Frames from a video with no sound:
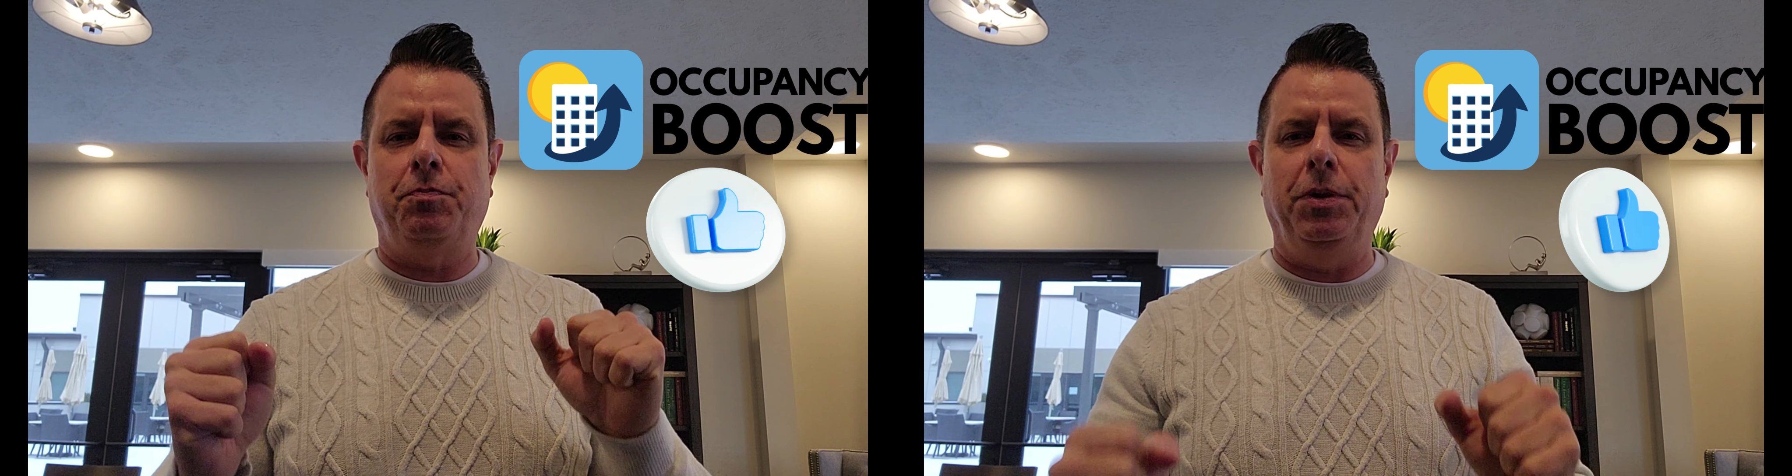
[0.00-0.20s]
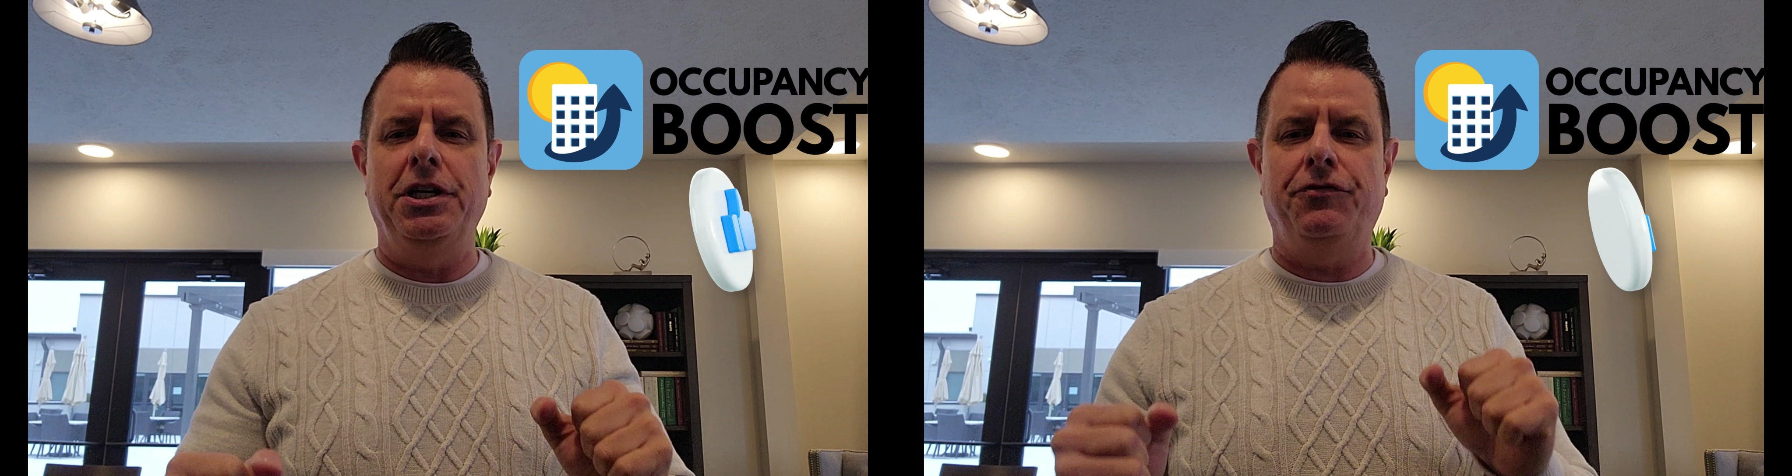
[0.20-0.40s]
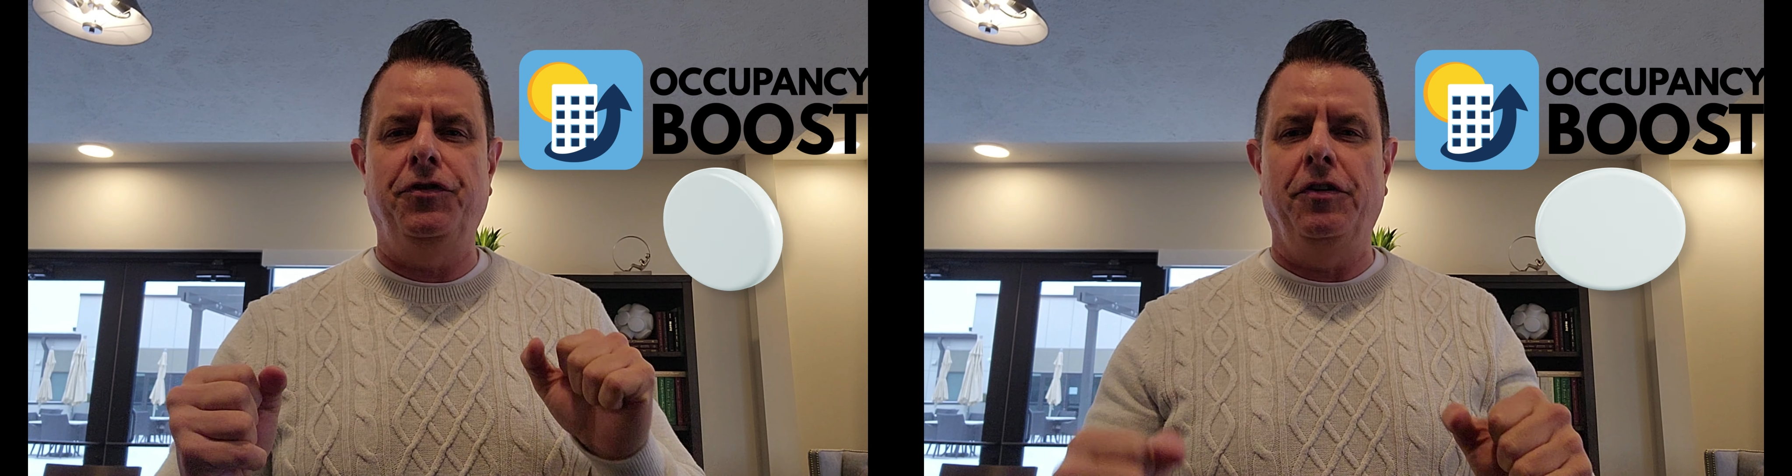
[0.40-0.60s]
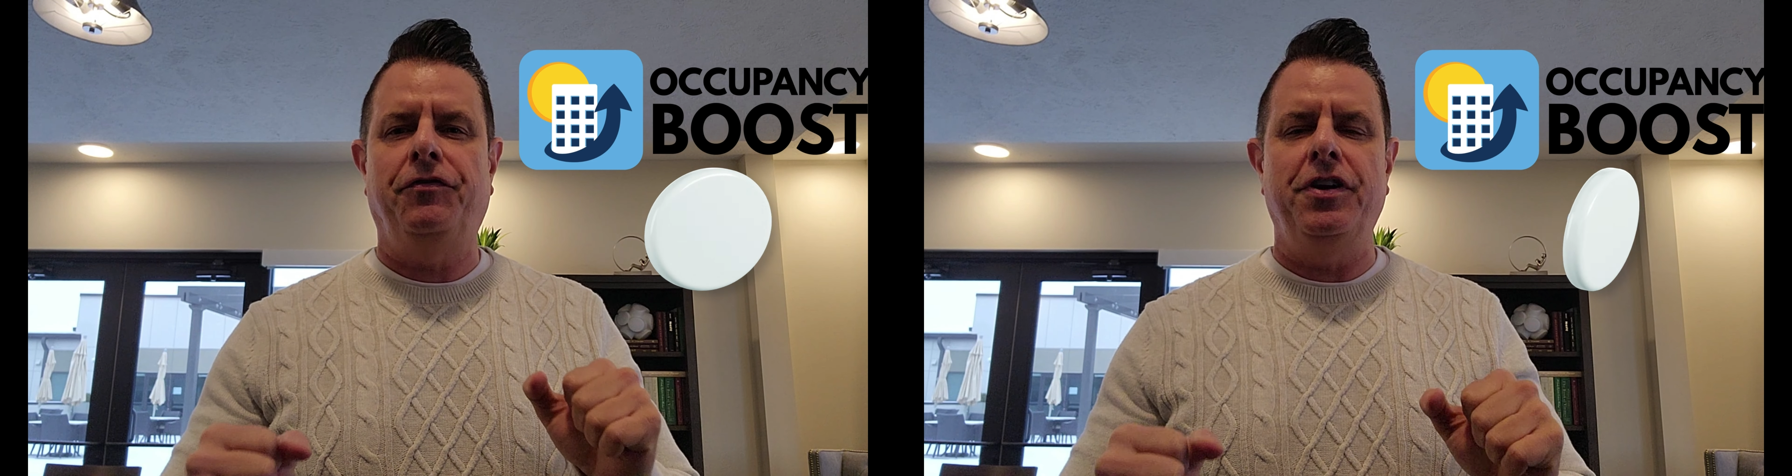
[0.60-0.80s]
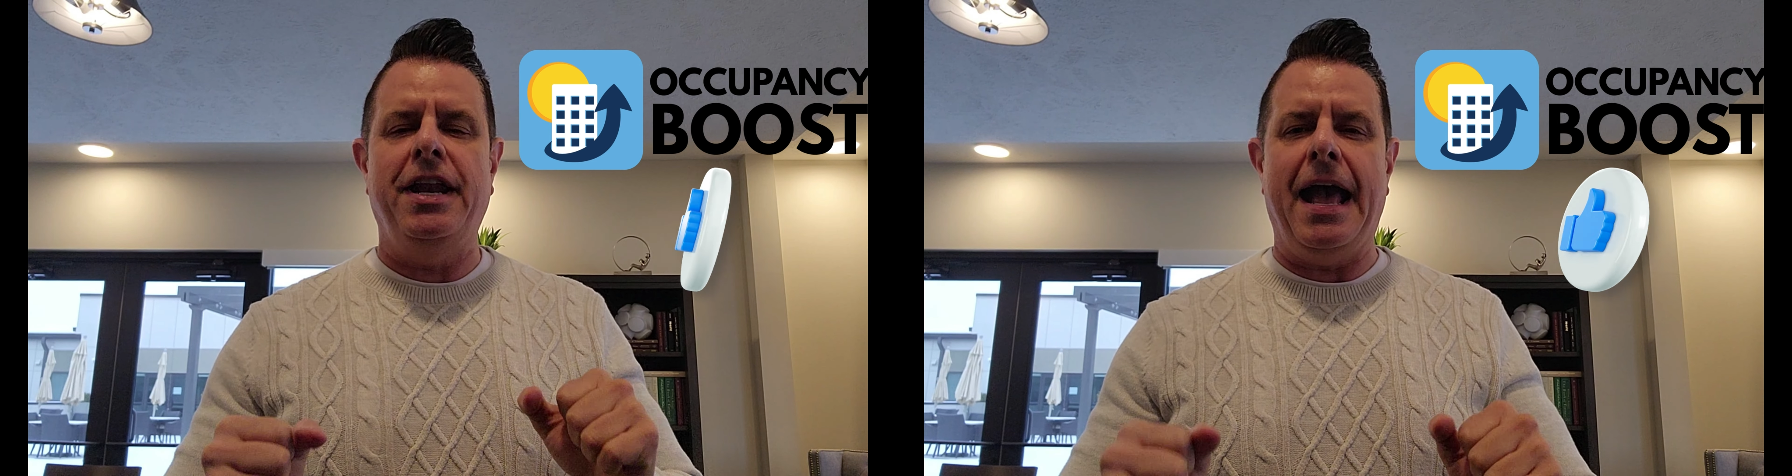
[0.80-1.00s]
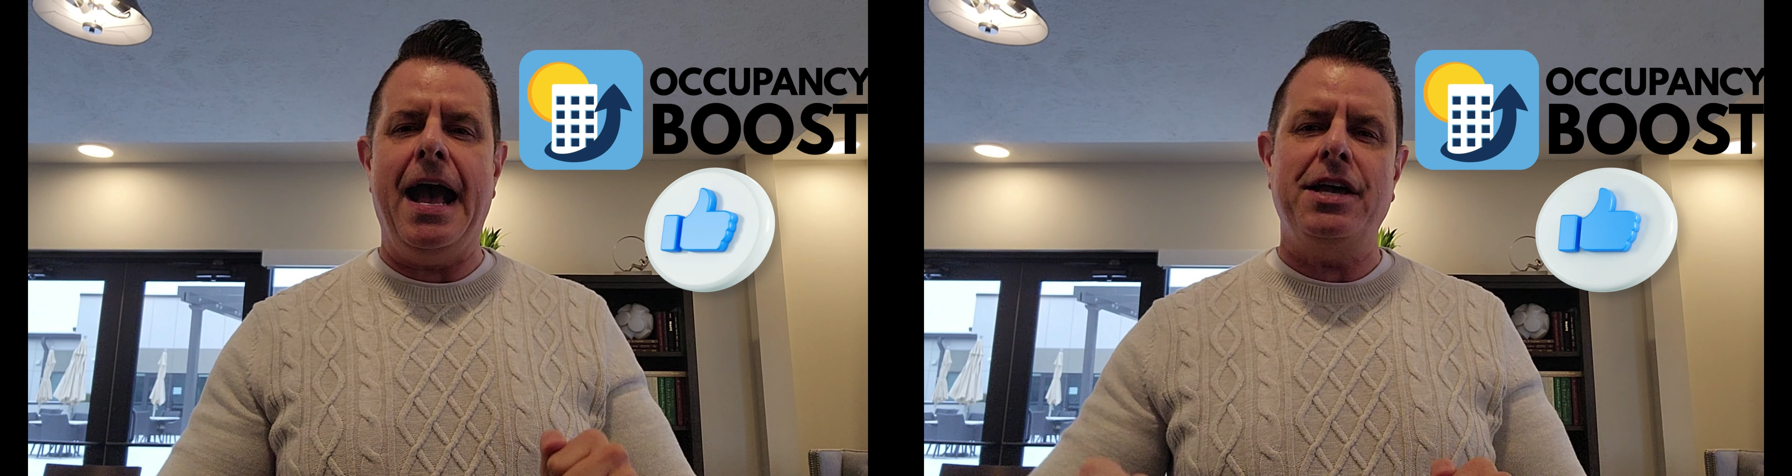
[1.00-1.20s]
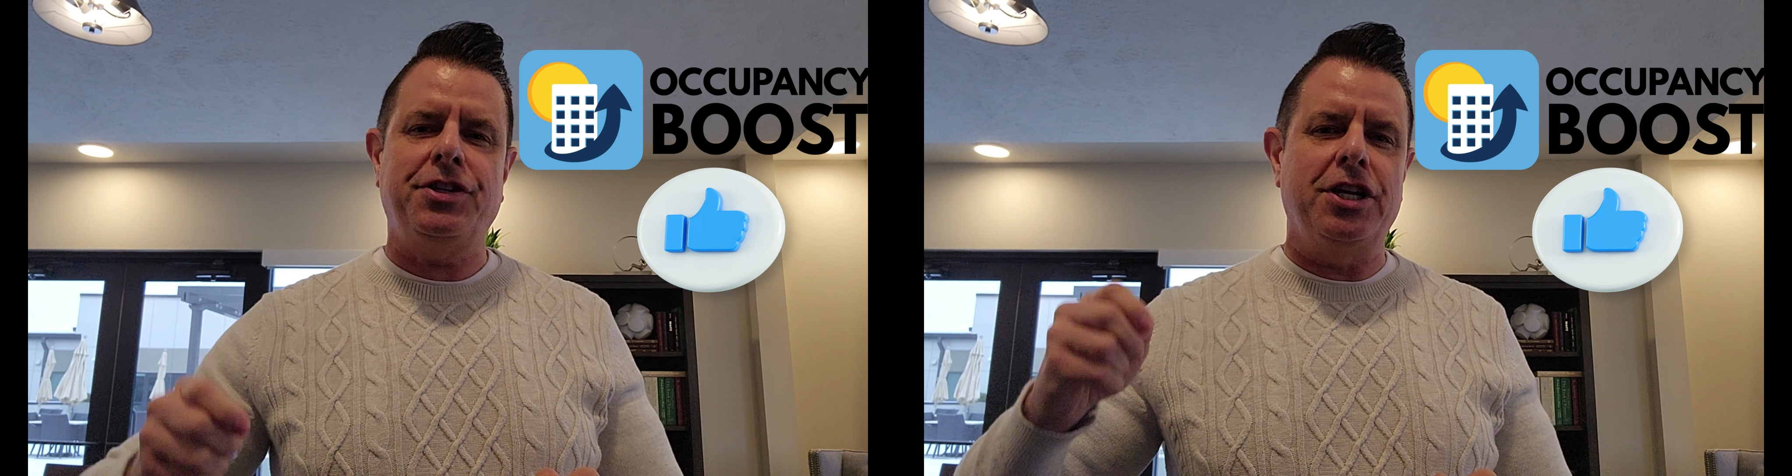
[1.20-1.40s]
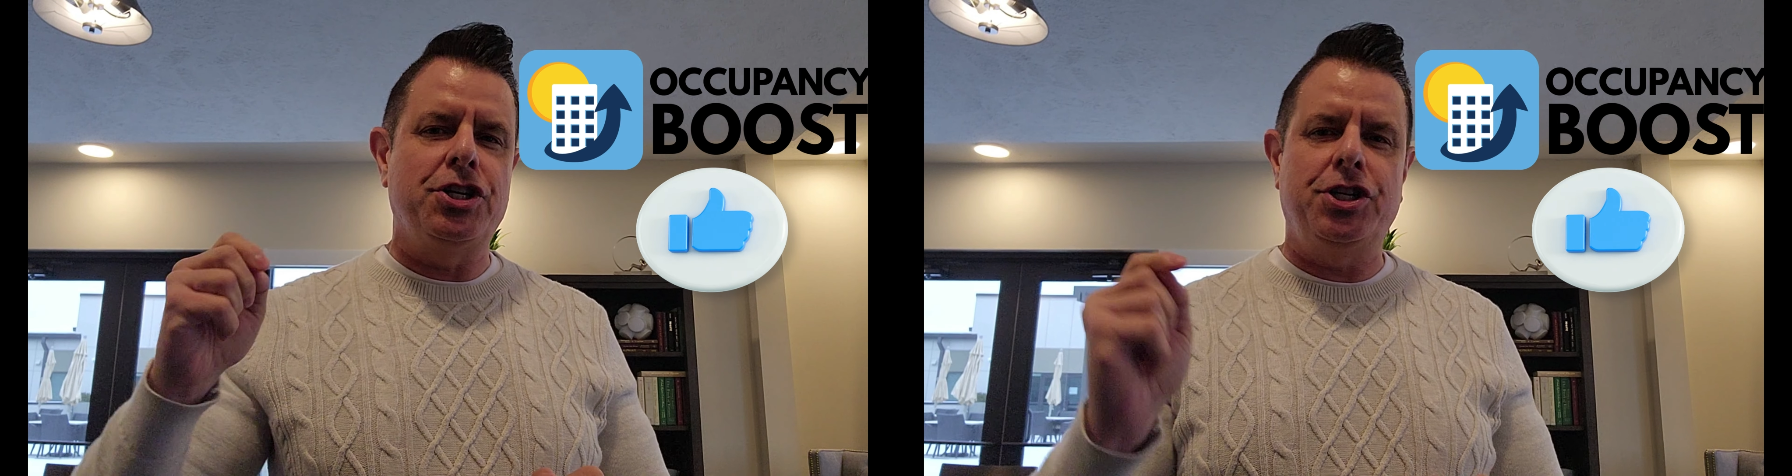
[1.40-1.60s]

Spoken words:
please feel free to ask and